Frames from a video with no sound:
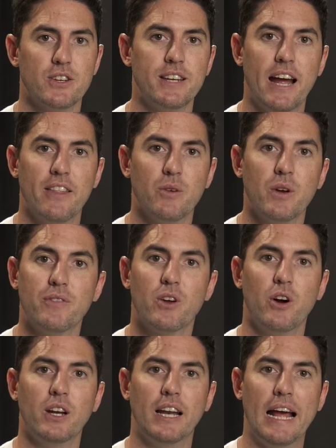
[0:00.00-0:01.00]
now that we've
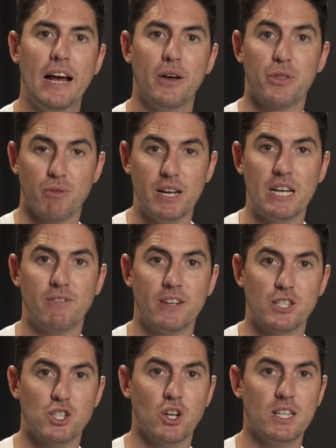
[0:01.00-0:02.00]
got our 3
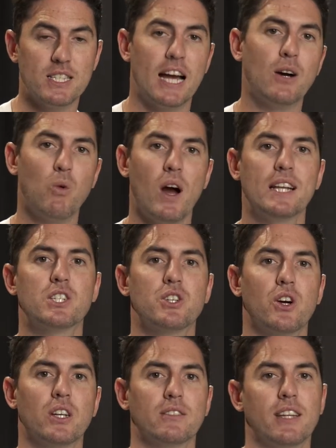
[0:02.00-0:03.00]
different shots, our wide
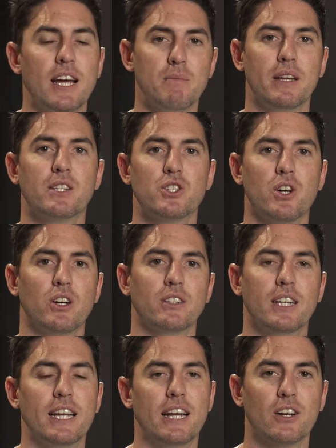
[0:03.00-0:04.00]
shot, our mid shot,
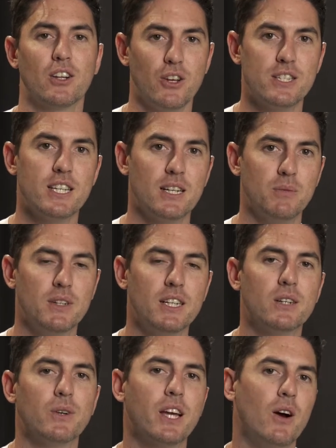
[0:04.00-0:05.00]
and our close-up,
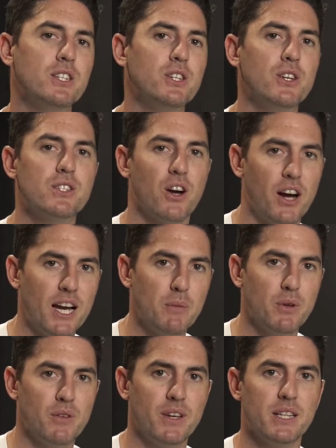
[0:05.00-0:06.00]
we're going to use
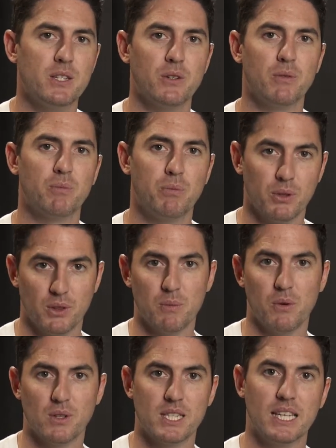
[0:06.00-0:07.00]
iMovie to put them
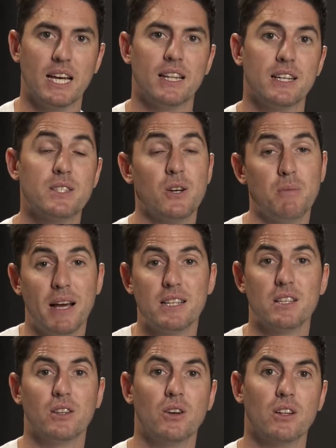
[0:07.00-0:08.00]
all together. So it makes
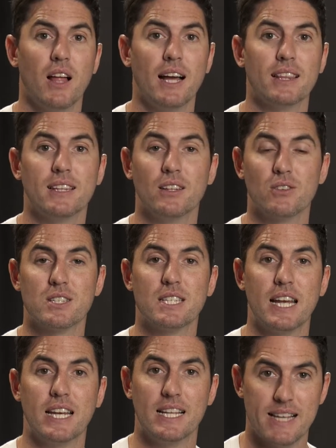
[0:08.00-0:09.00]
it look like the little
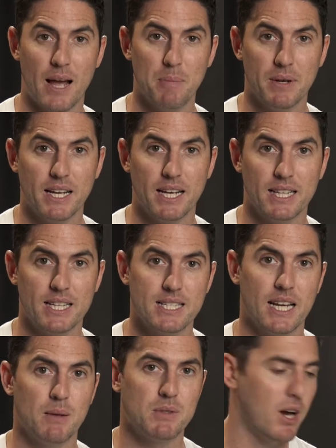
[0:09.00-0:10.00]
scene is happening at the
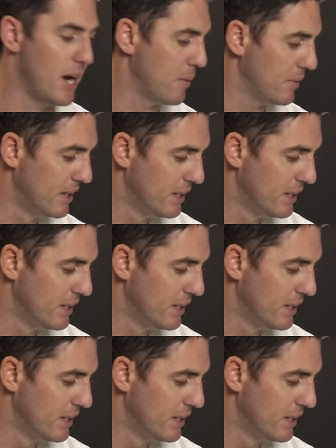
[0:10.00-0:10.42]
same time.